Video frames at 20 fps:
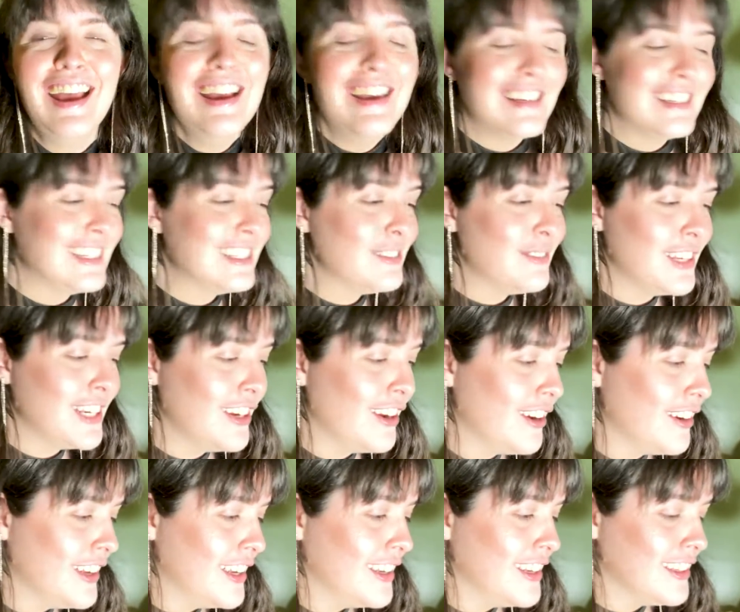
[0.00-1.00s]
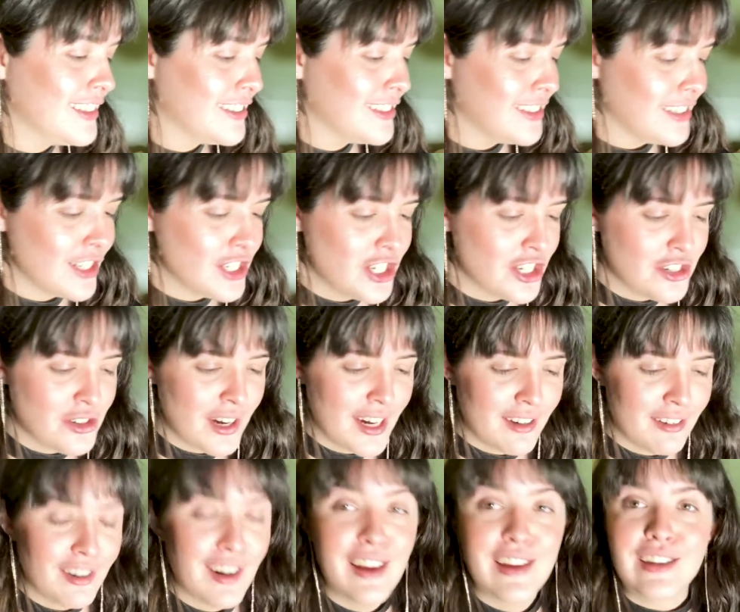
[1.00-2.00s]
This video is such a train
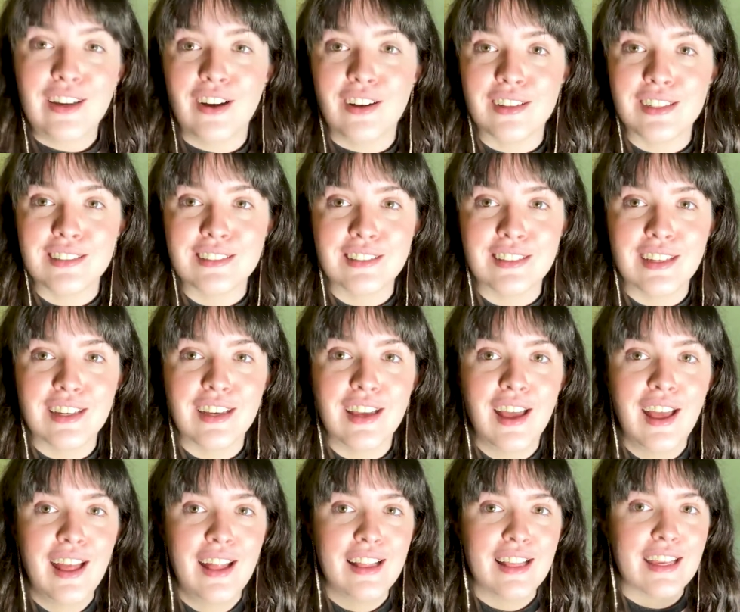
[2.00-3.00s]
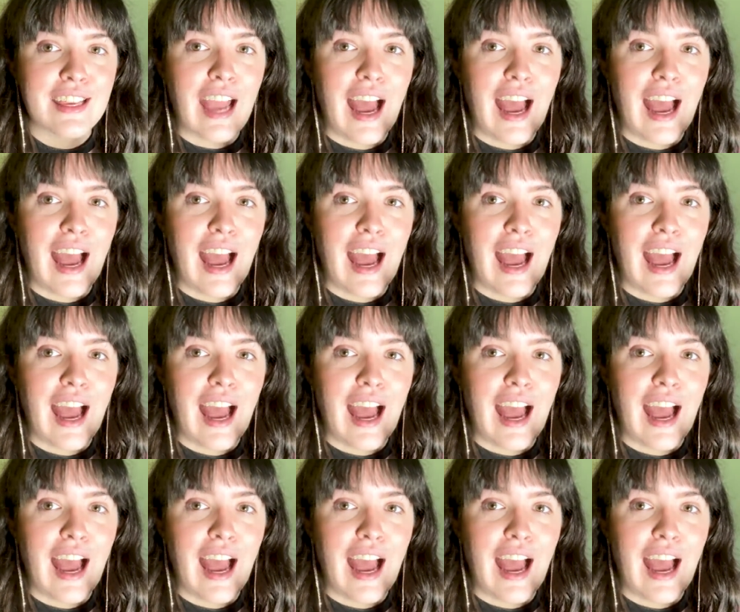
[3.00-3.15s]
wreck, honestly. Like